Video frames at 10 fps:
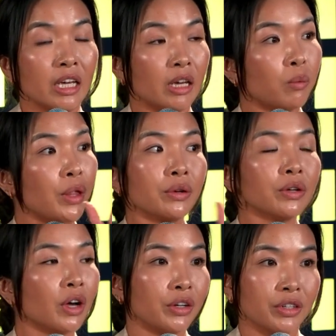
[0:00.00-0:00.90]
Whether or
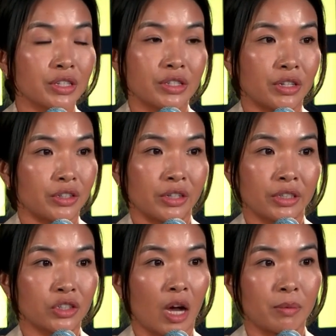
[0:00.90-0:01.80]
not you're considering
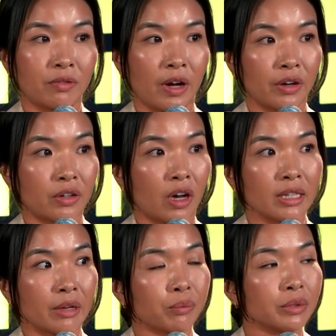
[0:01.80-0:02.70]
Shopify or not,
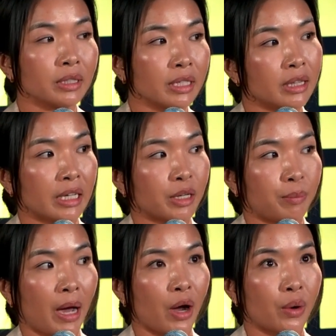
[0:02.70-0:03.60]
like, really think
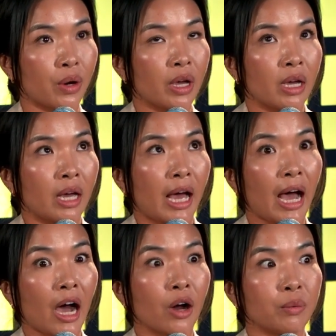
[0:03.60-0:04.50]
about
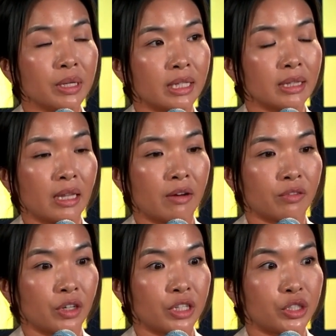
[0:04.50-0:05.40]
how we can
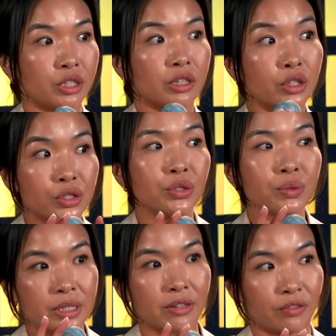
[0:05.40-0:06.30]
leverage the two
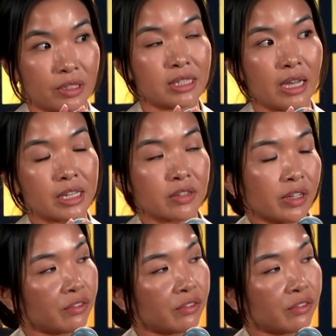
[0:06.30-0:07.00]
different sides of it.